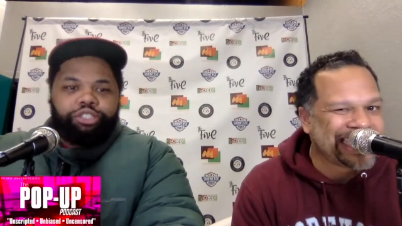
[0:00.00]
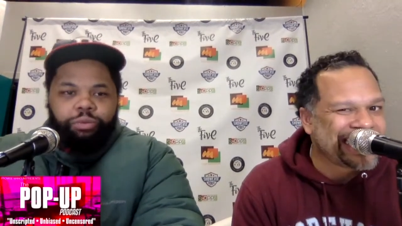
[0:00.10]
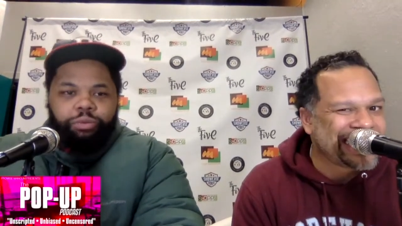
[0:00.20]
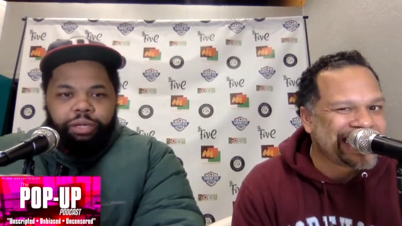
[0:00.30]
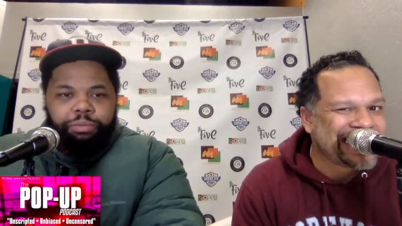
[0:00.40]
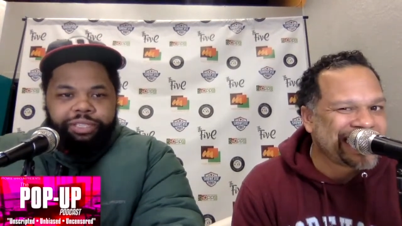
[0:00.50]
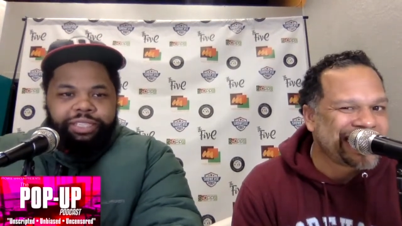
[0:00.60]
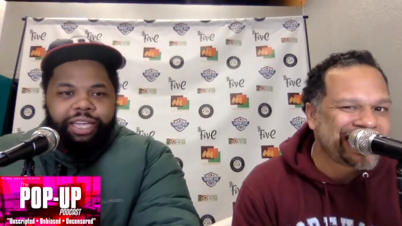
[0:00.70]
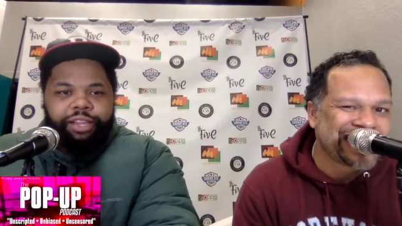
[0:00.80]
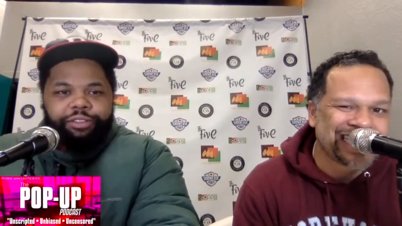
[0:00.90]
Speaker 1: You really put
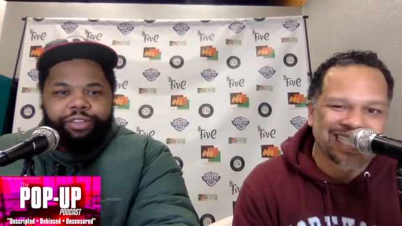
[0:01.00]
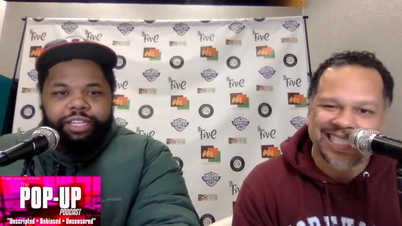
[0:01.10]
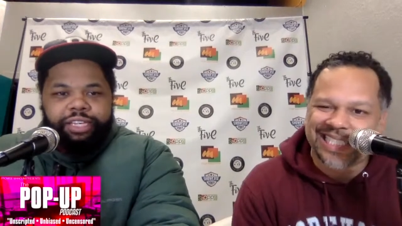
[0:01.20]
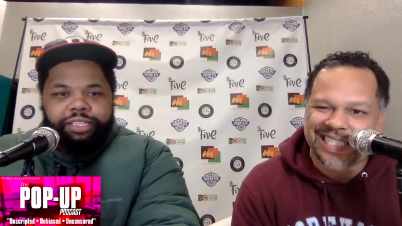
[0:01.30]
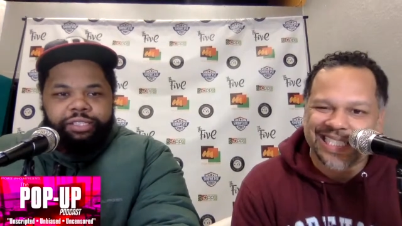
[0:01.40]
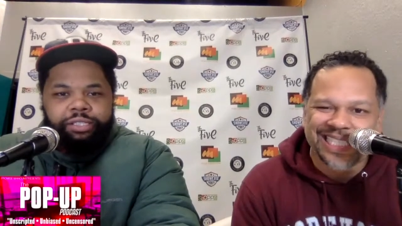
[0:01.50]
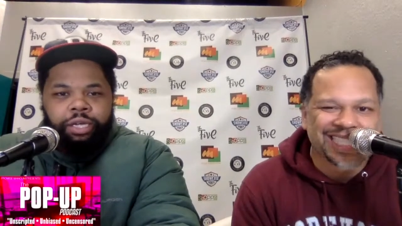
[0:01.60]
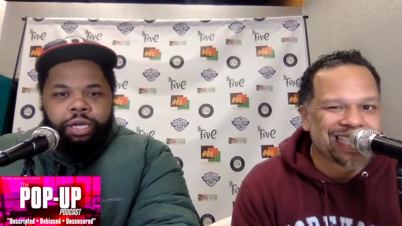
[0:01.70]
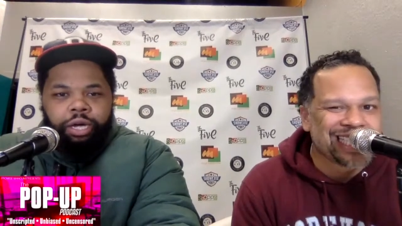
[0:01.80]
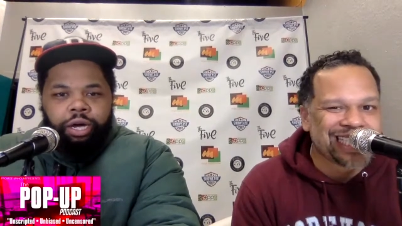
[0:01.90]
together these
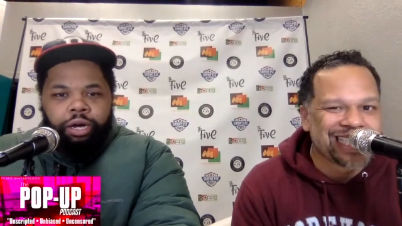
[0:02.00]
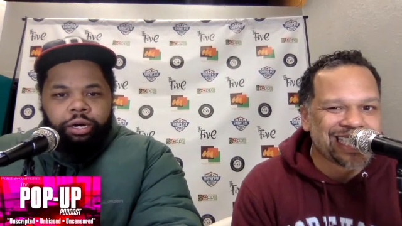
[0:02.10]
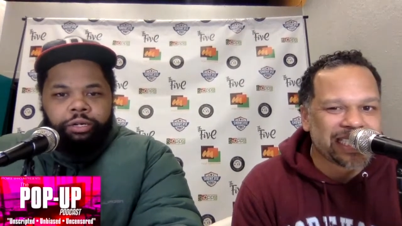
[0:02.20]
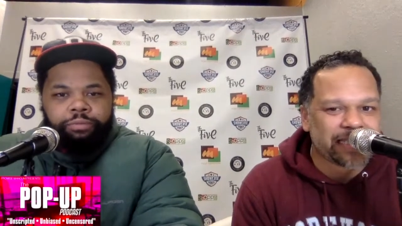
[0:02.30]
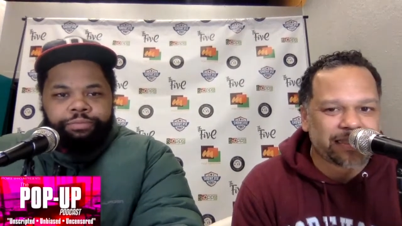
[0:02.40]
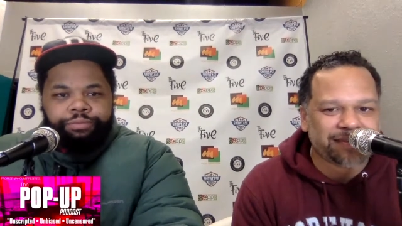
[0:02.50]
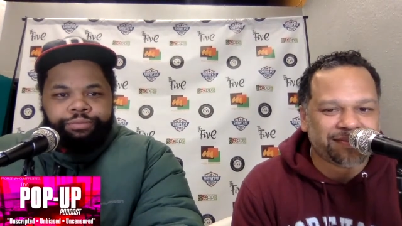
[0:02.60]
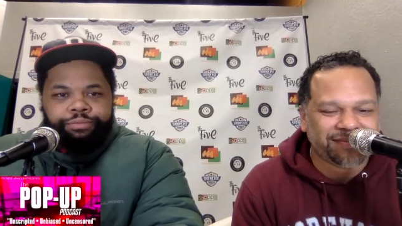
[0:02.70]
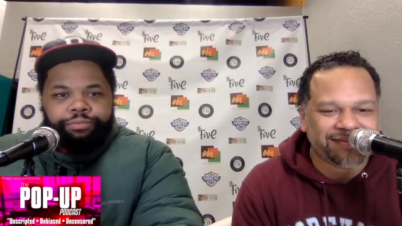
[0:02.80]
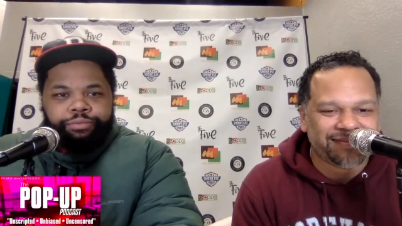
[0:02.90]

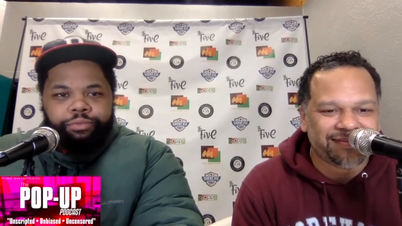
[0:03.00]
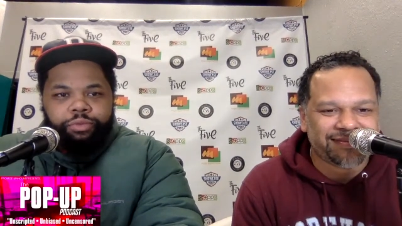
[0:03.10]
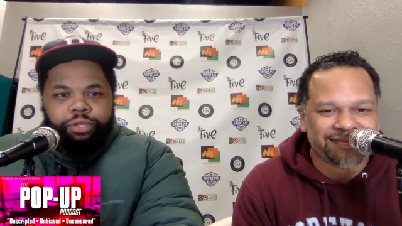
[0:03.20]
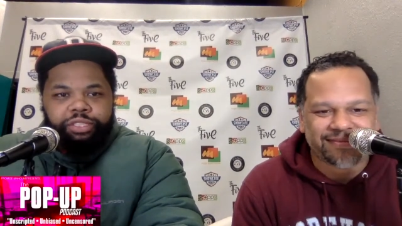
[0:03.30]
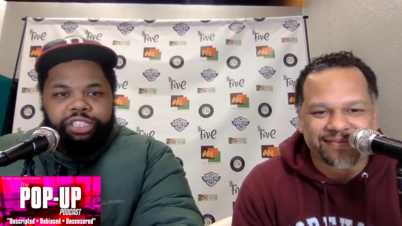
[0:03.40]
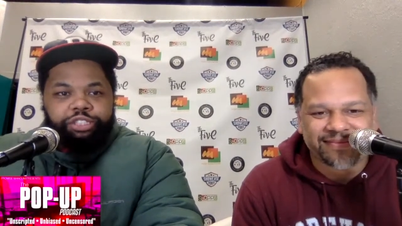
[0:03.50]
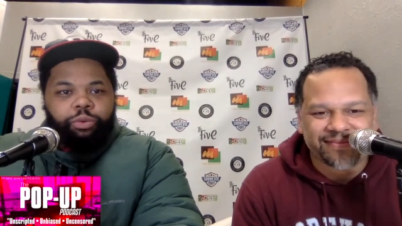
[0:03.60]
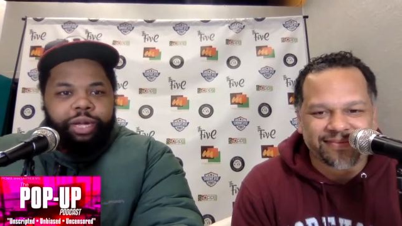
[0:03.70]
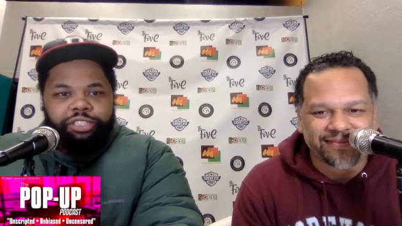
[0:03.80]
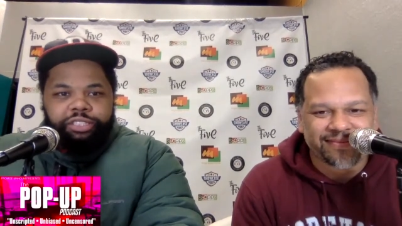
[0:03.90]
um,
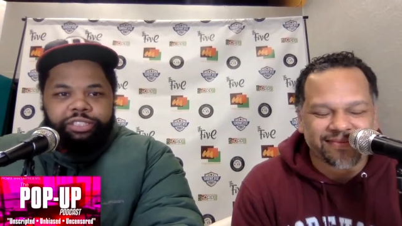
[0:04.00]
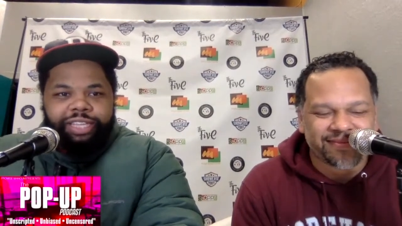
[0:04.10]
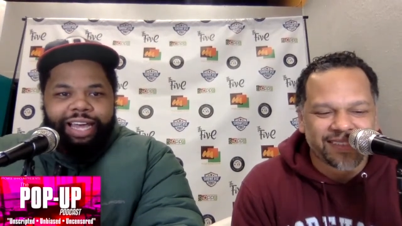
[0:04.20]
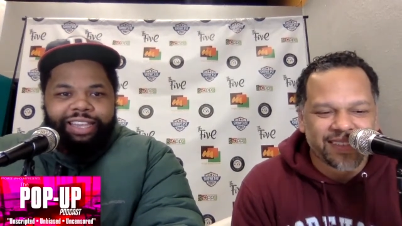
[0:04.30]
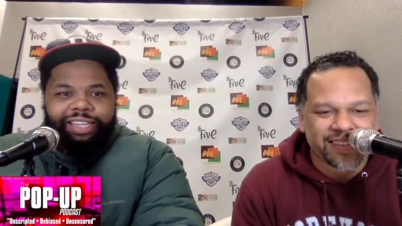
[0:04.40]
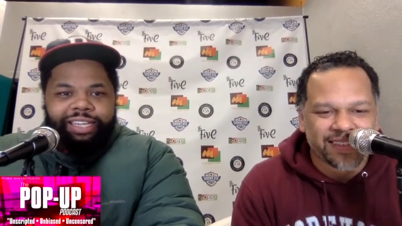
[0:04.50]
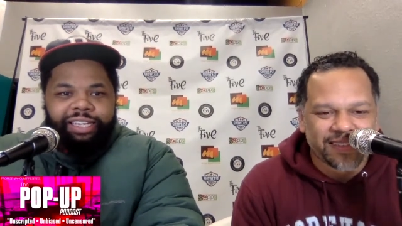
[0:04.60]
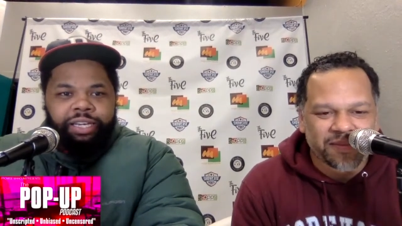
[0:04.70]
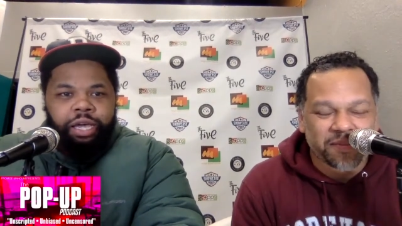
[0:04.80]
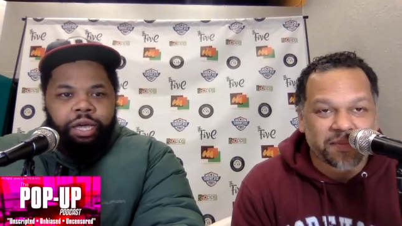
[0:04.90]
situations. I
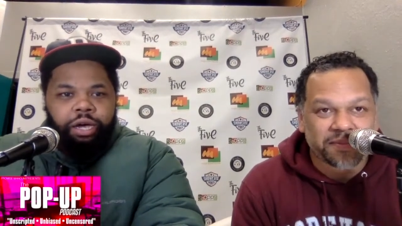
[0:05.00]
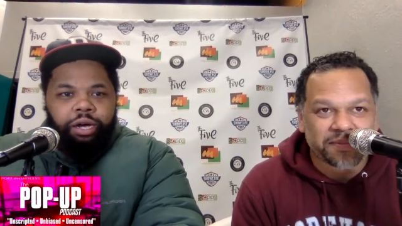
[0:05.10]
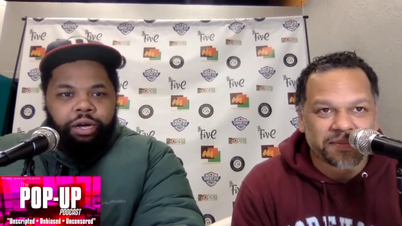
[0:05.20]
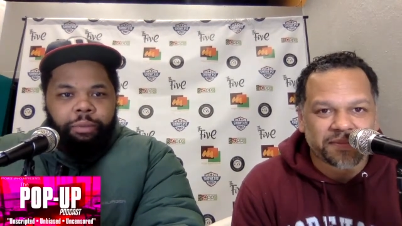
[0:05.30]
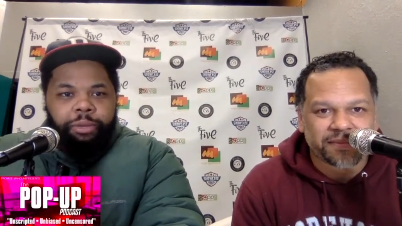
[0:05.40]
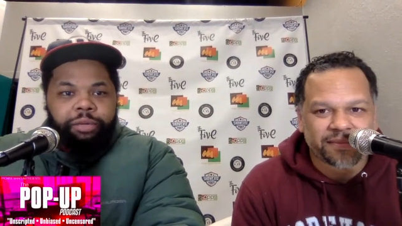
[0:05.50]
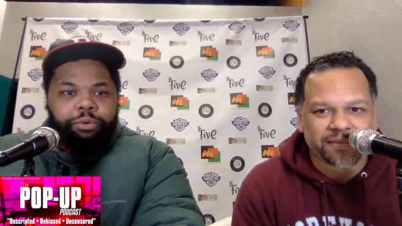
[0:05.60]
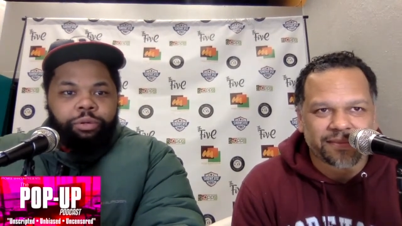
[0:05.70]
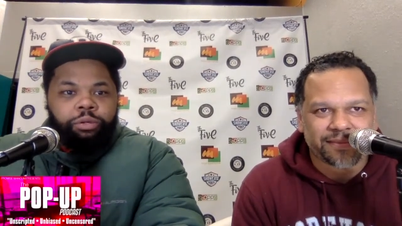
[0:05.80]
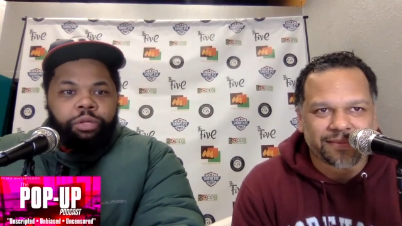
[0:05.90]
think uh,
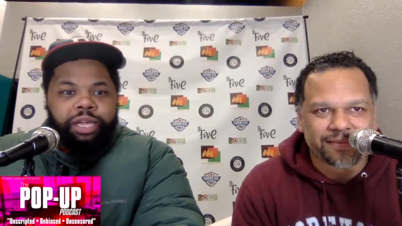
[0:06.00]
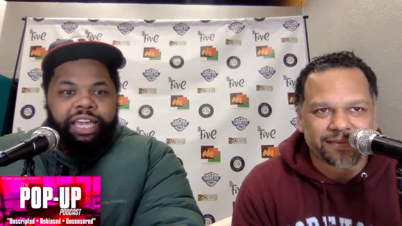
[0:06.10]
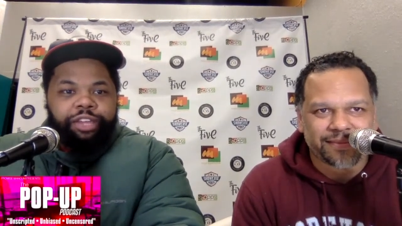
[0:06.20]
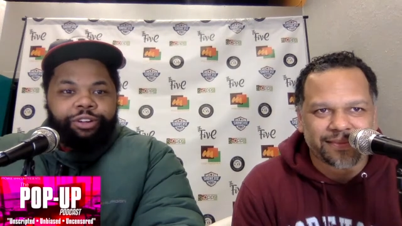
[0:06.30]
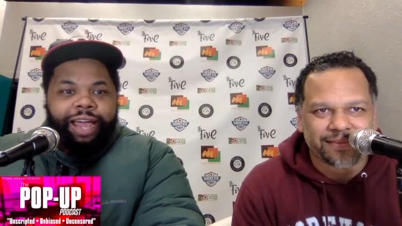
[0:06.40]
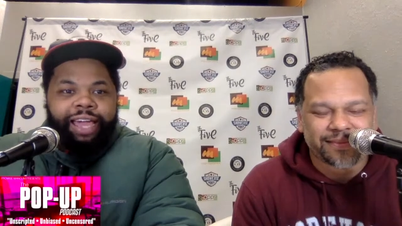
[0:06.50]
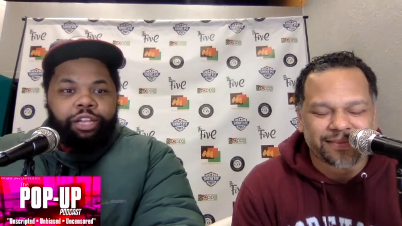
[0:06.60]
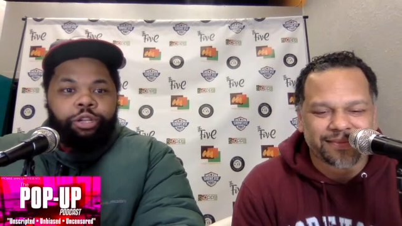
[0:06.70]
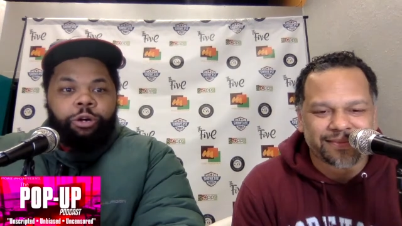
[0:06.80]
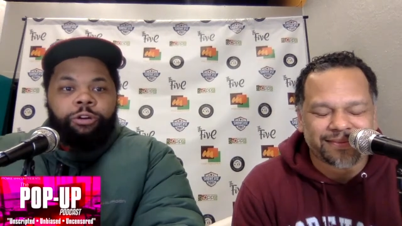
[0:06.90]
people either a
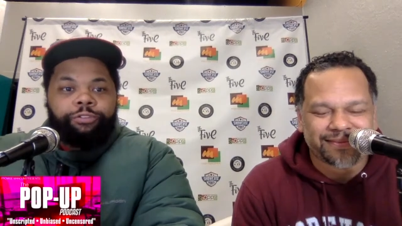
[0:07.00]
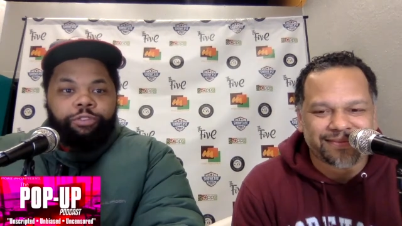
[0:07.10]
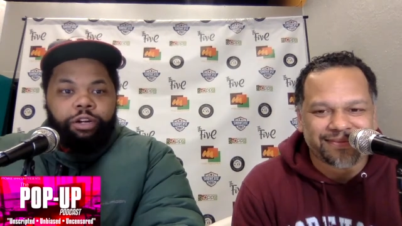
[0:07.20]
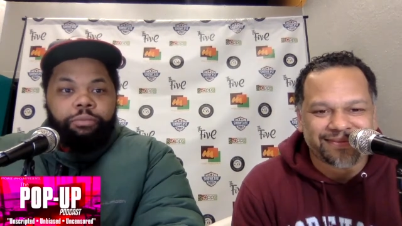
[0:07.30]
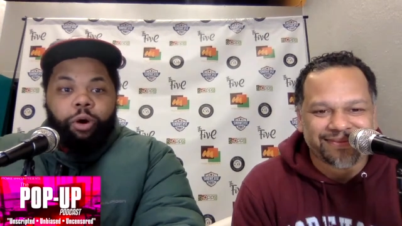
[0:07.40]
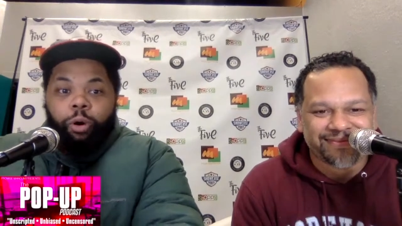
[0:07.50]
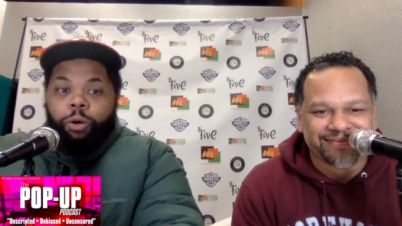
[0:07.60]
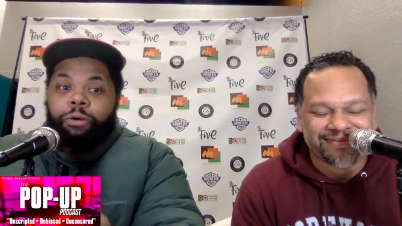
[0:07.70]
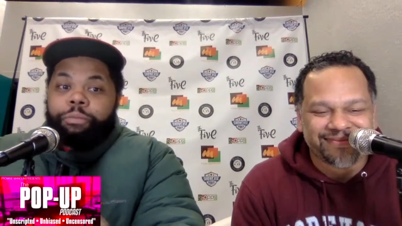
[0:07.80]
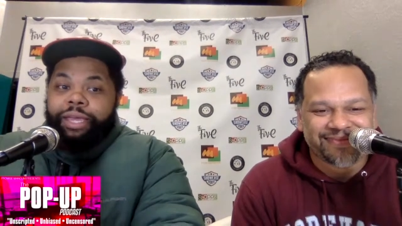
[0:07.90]
learn from
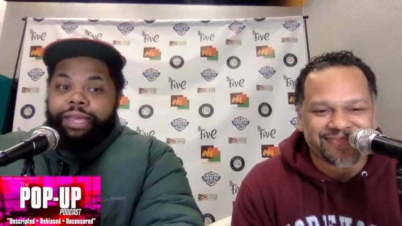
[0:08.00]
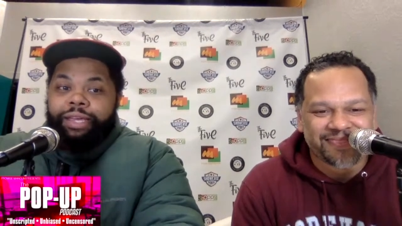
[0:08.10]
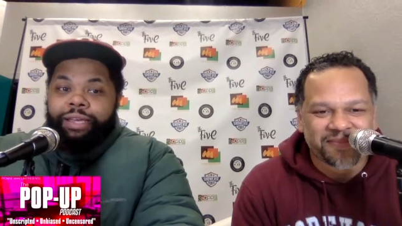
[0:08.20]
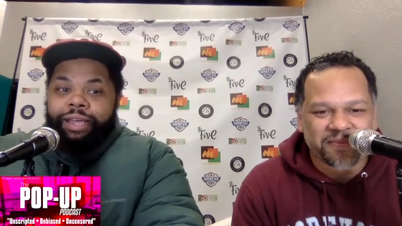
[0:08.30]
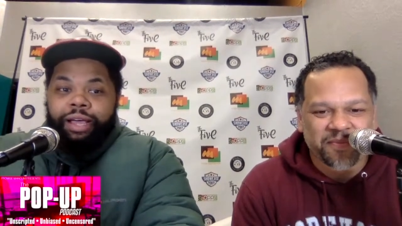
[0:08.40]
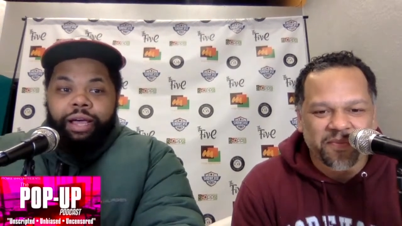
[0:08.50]
or b